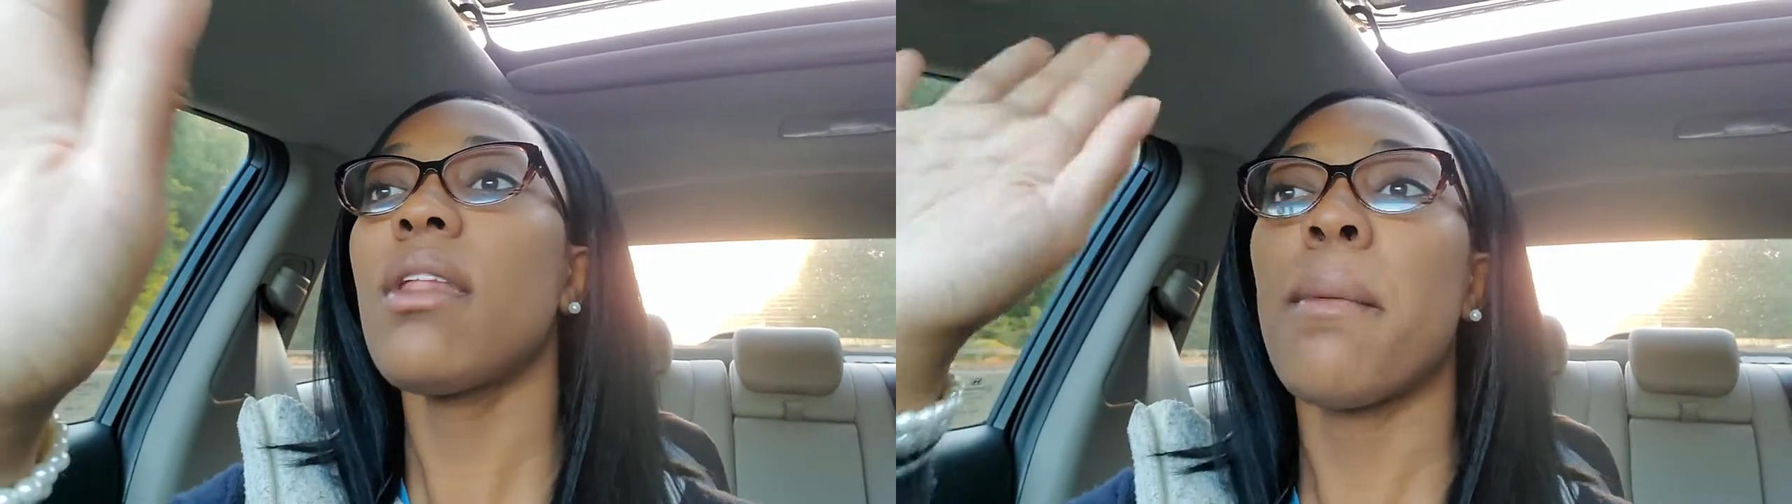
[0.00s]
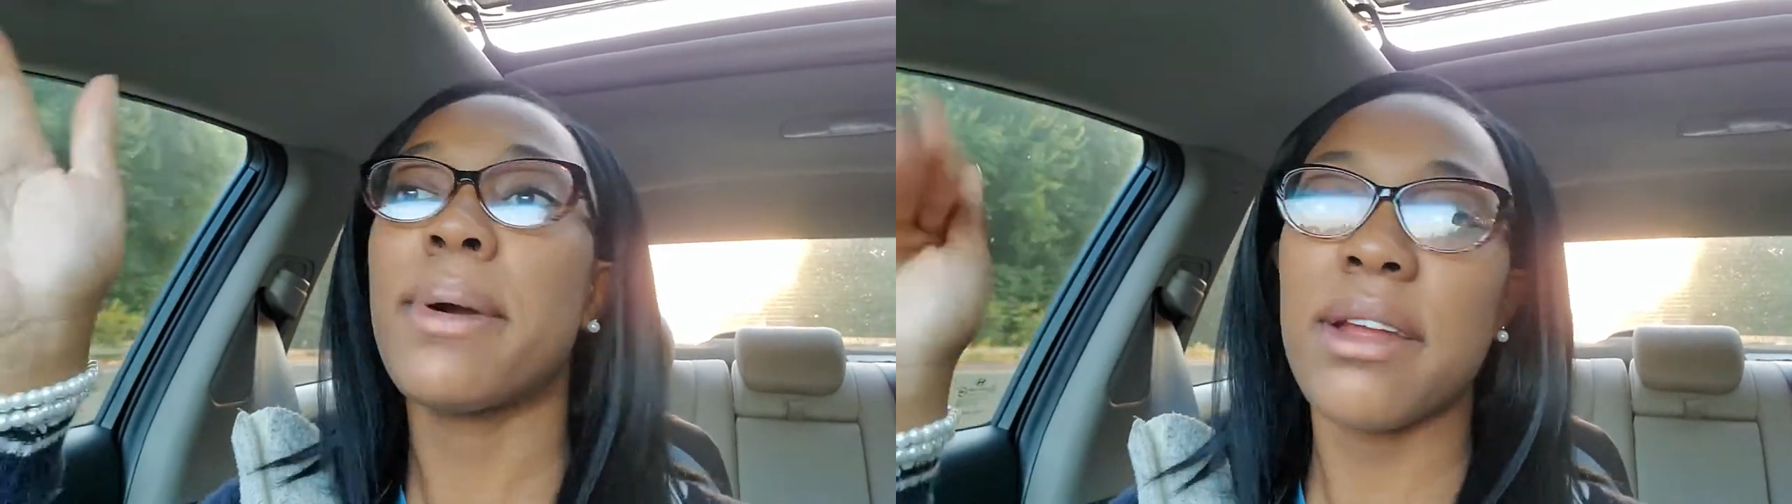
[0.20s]

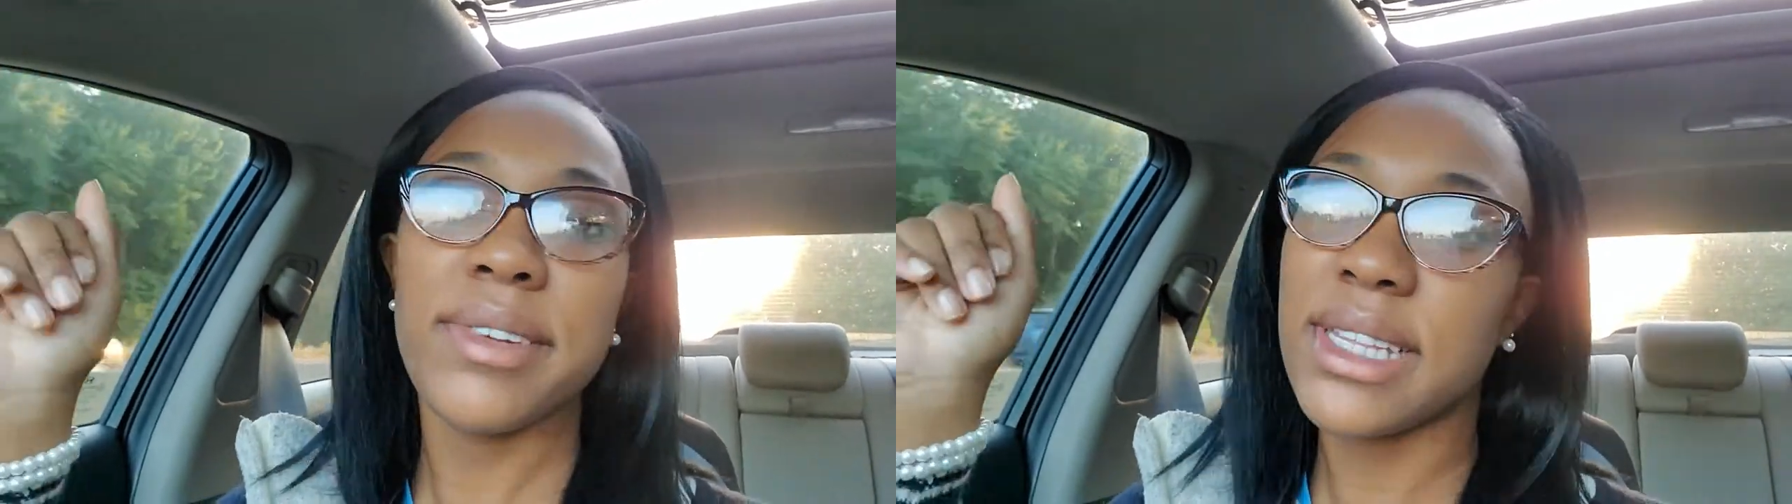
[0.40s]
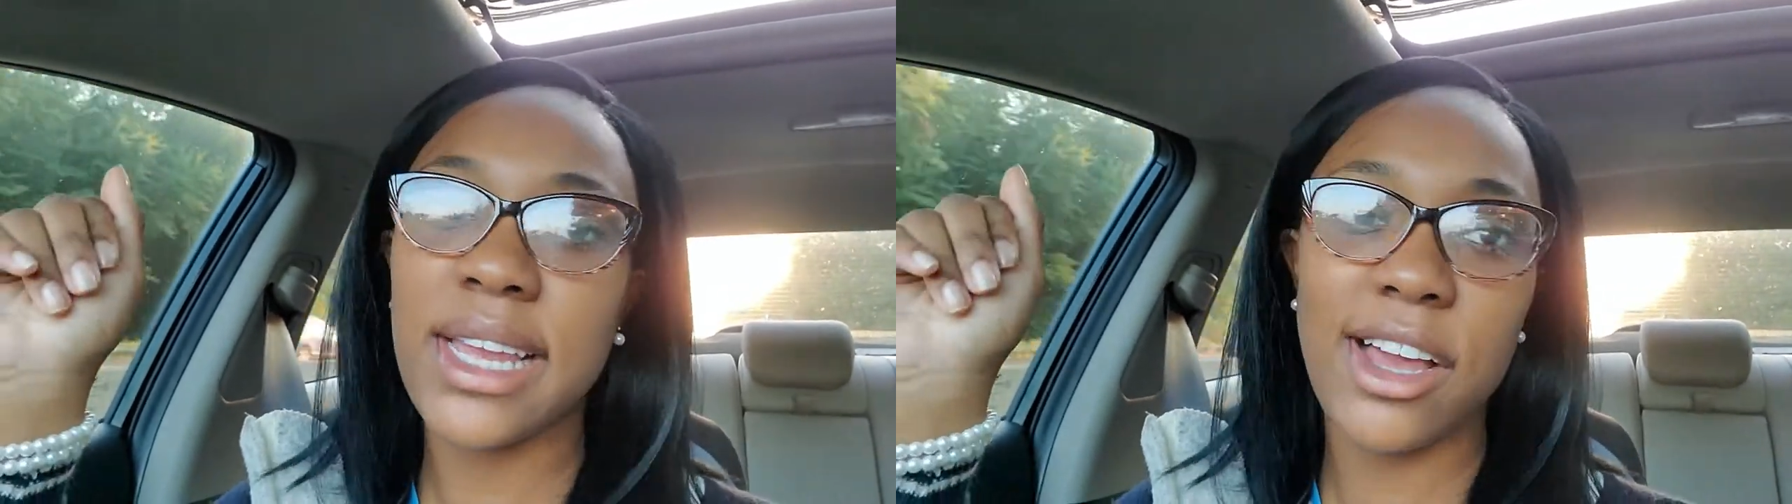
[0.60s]
But
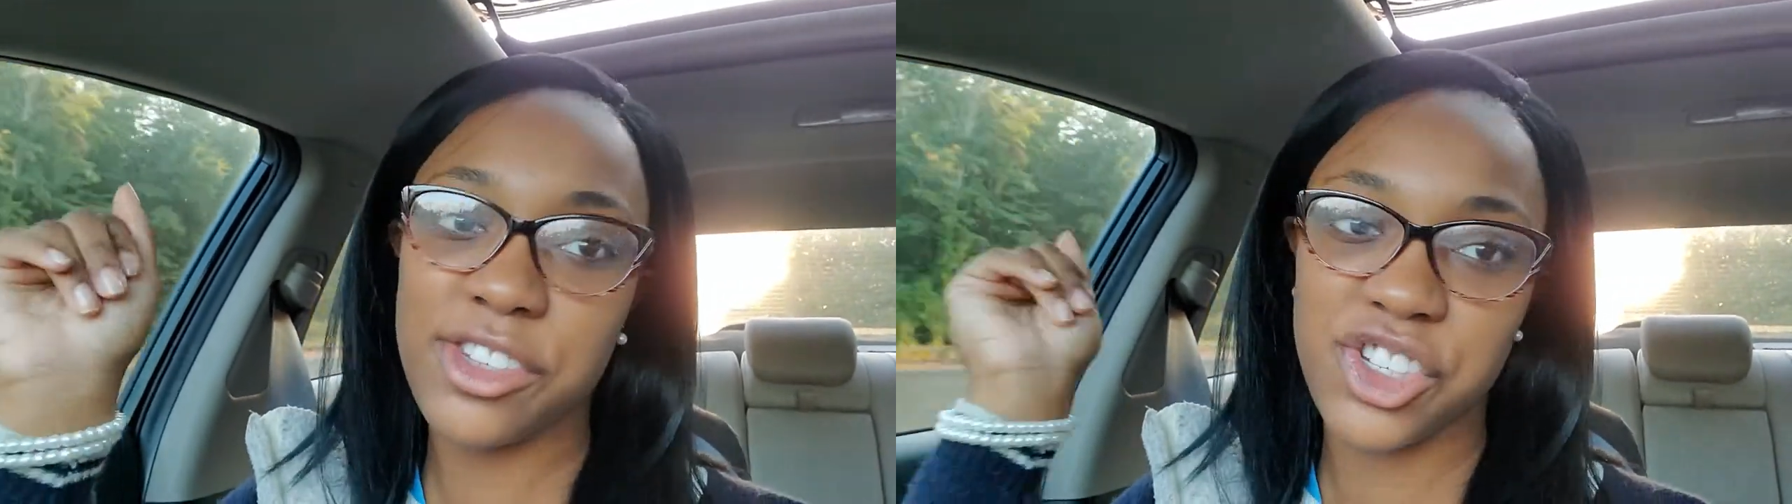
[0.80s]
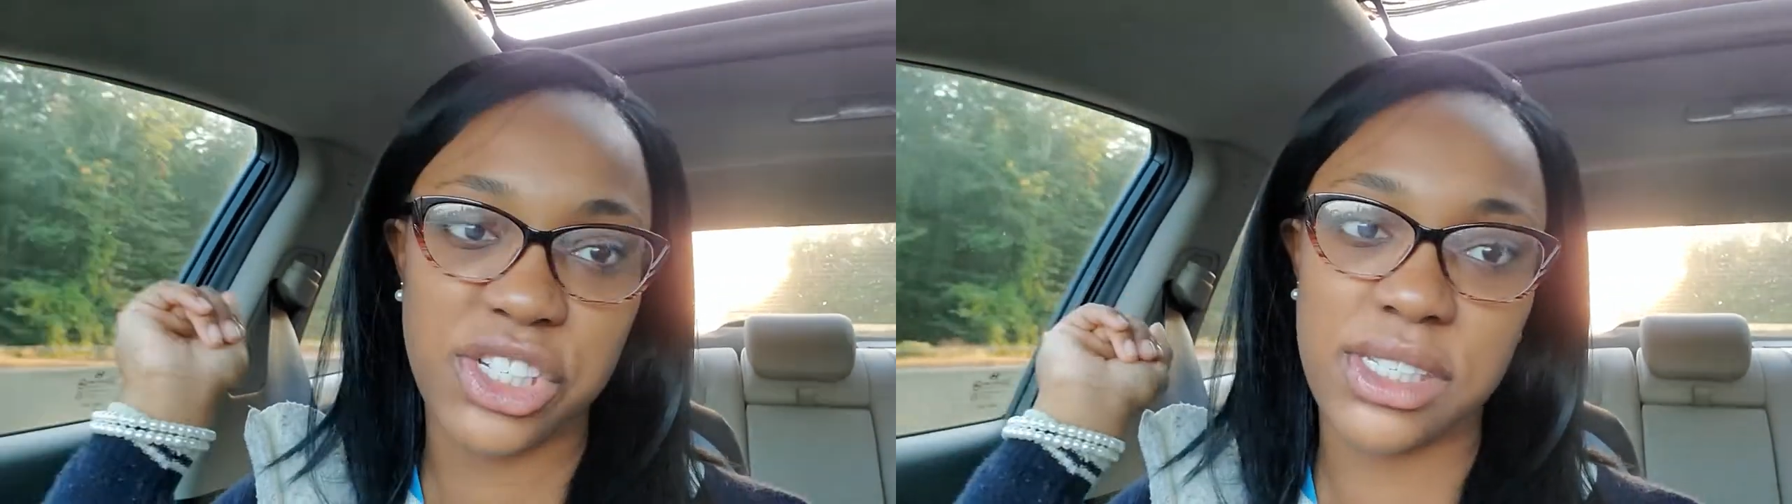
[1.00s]
everything else is just